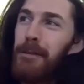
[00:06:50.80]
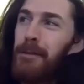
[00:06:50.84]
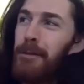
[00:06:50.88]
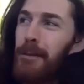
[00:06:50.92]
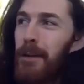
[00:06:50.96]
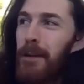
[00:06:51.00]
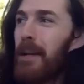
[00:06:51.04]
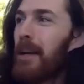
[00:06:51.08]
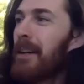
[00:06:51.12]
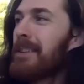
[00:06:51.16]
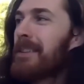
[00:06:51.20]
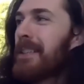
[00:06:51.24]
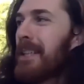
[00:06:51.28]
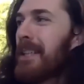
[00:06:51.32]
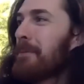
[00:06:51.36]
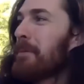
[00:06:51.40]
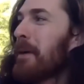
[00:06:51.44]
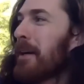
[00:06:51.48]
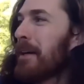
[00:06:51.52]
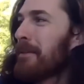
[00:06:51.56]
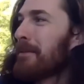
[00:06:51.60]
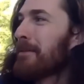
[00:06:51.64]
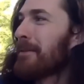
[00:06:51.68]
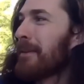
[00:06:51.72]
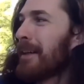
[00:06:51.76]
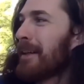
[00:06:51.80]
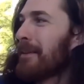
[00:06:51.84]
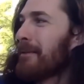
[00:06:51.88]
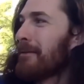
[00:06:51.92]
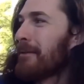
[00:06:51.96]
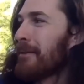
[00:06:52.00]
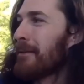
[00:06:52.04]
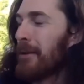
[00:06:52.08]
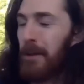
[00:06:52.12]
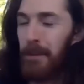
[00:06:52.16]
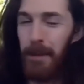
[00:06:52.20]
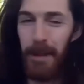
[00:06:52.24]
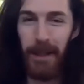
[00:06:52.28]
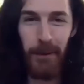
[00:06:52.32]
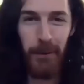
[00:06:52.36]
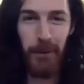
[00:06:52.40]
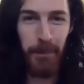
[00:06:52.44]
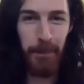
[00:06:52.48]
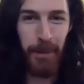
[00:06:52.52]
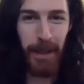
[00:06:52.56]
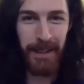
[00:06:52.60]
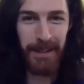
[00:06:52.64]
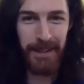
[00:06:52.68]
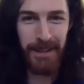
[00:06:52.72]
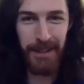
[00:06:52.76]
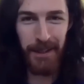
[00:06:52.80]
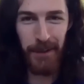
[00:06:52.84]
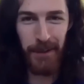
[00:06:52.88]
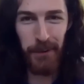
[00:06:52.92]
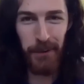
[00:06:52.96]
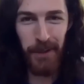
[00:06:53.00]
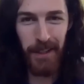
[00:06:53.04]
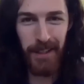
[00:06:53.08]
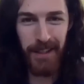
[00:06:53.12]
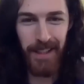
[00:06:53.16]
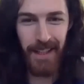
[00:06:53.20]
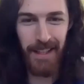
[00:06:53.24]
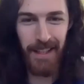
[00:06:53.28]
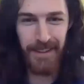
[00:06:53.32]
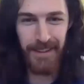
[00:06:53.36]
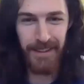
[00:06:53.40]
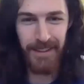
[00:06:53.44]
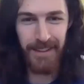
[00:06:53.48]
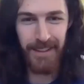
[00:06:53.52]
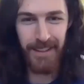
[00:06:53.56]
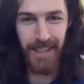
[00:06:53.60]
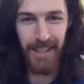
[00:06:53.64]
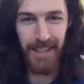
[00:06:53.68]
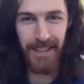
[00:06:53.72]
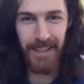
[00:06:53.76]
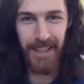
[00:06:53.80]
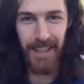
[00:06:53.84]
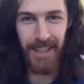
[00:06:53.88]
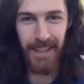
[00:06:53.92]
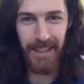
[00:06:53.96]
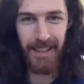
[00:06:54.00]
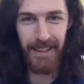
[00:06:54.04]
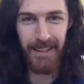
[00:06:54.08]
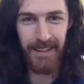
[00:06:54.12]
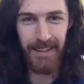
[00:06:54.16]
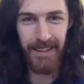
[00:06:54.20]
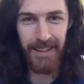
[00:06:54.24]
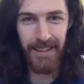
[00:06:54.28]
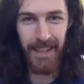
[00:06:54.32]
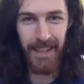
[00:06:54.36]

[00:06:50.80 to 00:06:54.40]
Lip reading: For a long time, I've thought about going back to school and getting